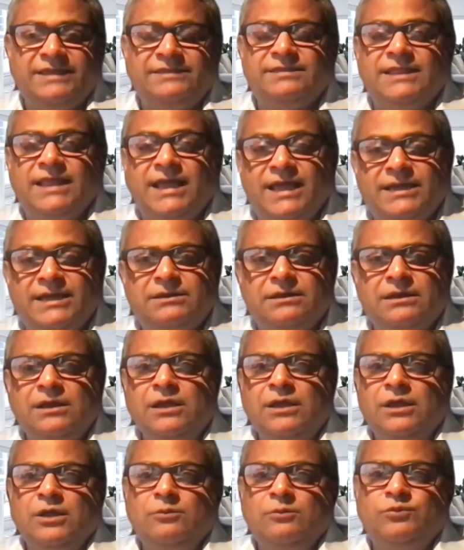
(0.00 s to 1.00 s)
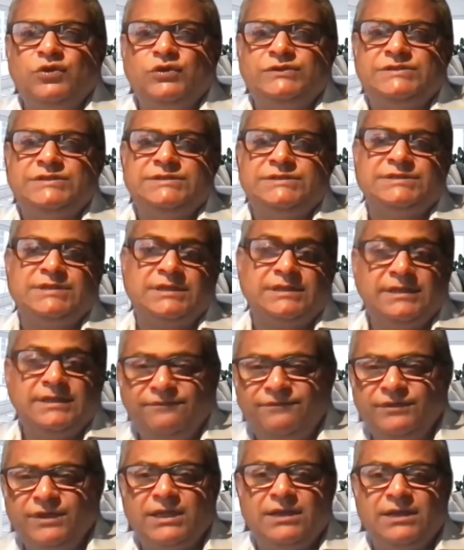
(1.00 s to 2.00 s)
that puts a
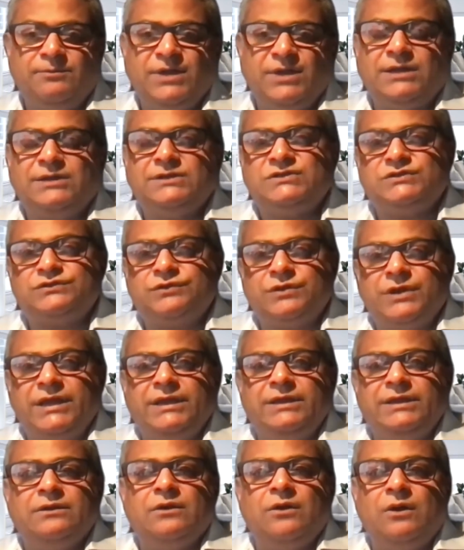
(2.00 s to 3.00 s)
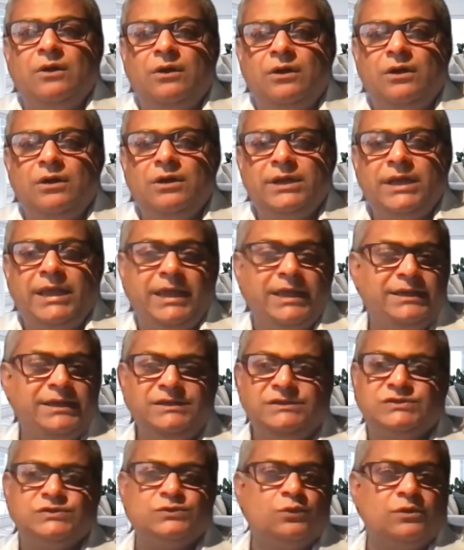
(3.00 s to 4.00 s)
significant amount of strain on any
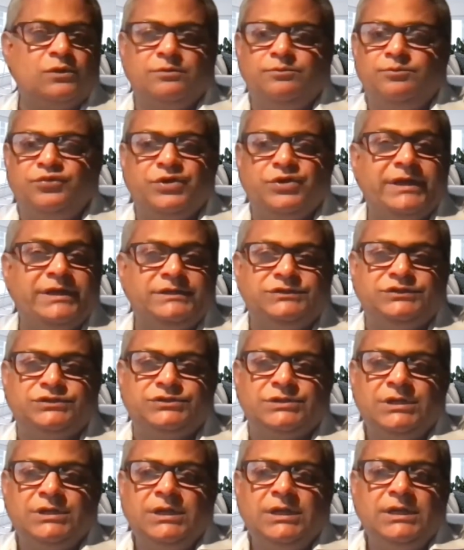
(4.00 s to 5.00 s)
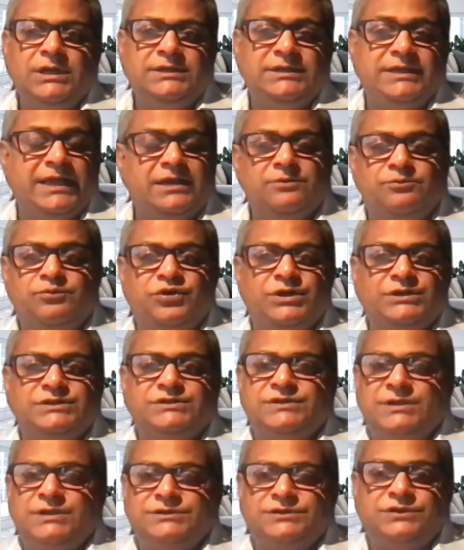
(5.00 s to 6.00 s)
sort of bridge, data bridge
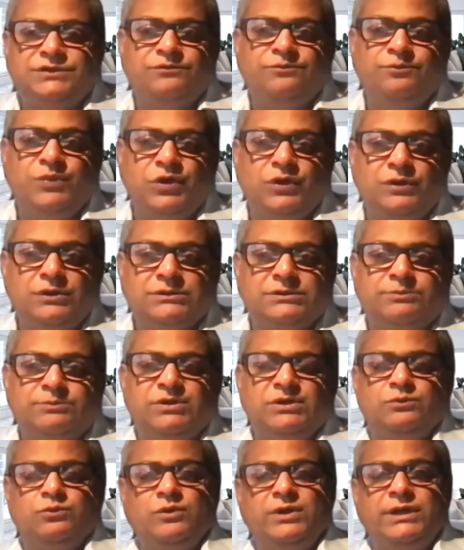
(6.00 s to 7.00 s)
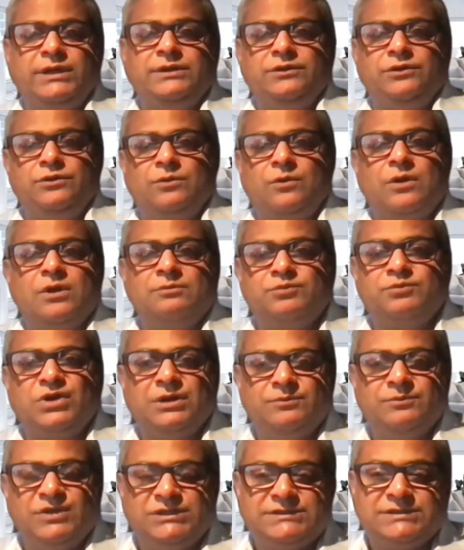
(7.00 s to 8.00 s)
that you've built between your
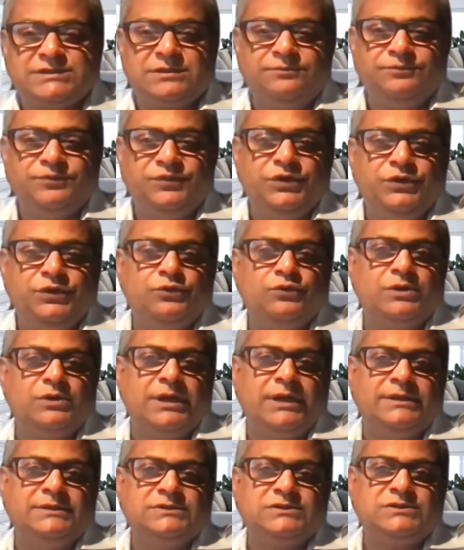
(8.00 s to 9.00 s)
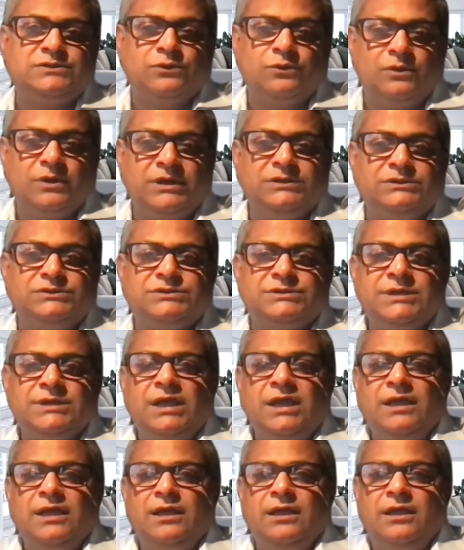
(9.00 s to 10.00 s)
on-premise compute and storage
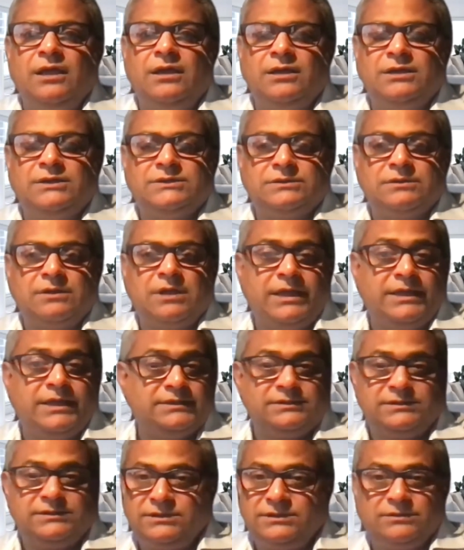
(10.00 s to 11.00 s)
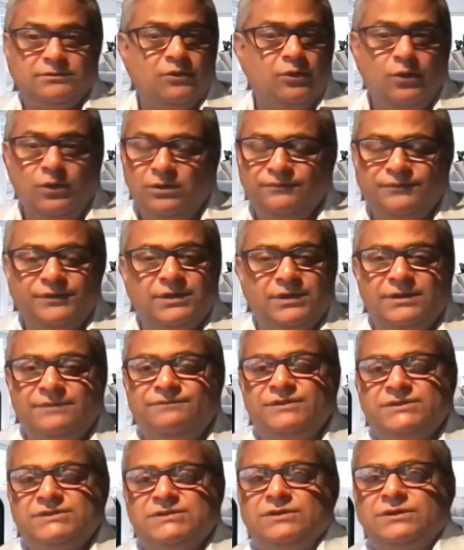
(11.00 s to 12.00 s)
and all of your
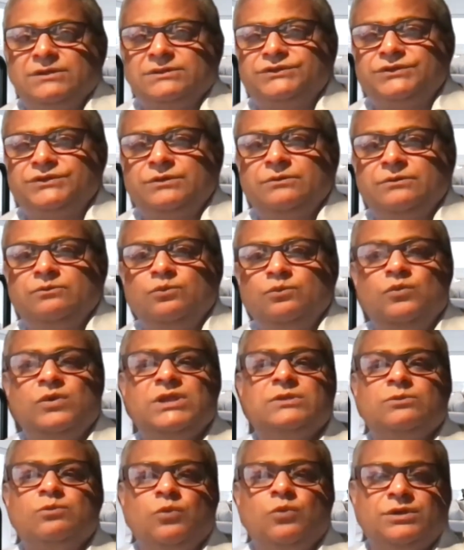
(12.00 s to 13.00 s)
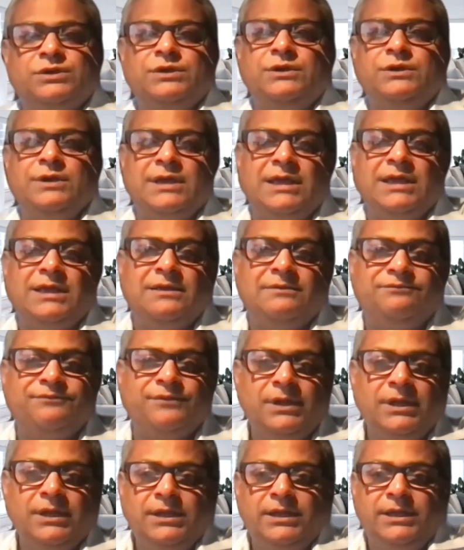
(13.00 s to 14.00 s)
infrastructure with what you have
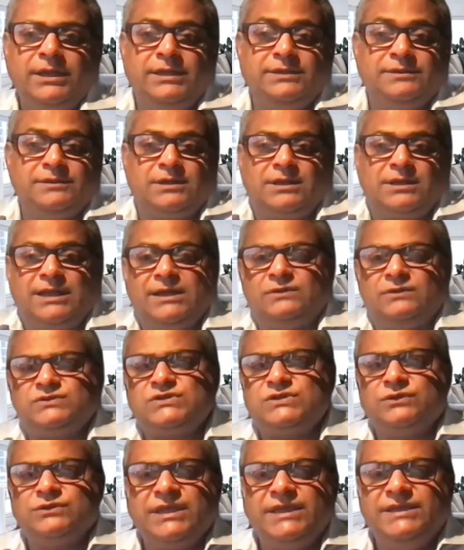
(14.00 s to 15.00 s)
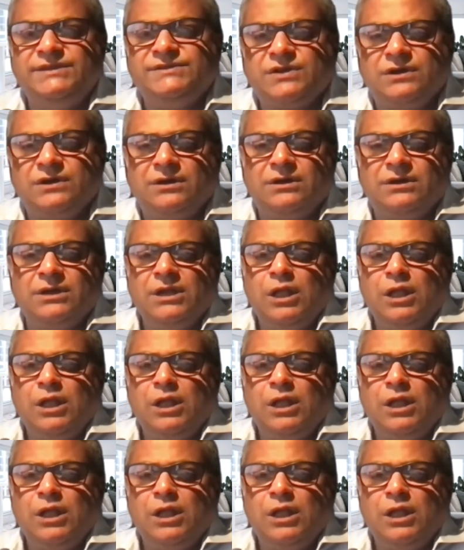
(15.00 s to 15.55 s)
in the cloud. So these are